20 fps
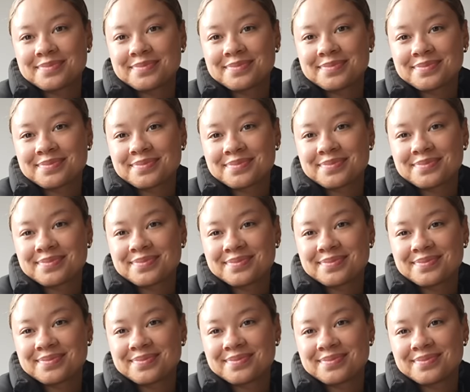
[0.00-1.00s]

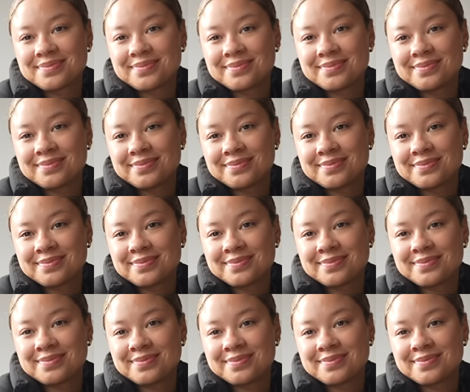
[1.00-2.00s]

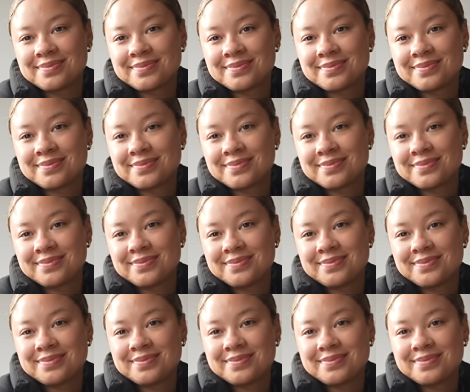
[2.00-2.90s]
No words are spoken by the person on screen.